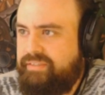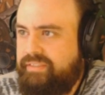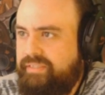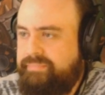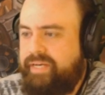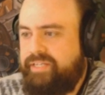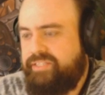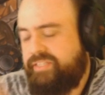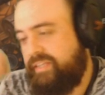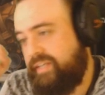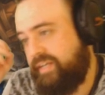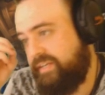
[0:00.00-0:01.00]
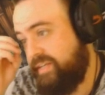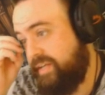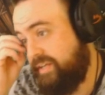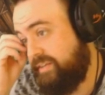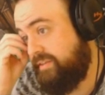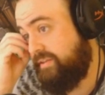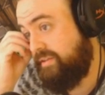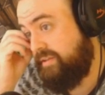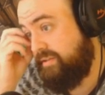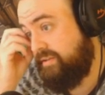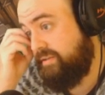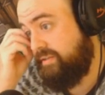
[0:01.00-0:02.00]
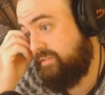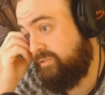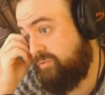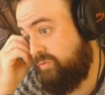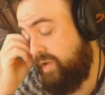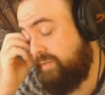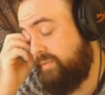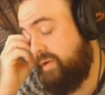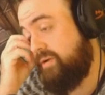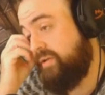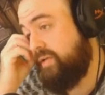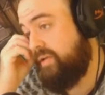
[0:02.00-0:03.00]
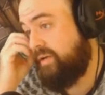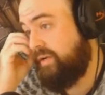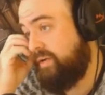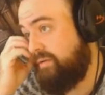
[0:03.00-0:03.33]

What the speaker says: He might have just had like a death. White. Oh yeah. Okay.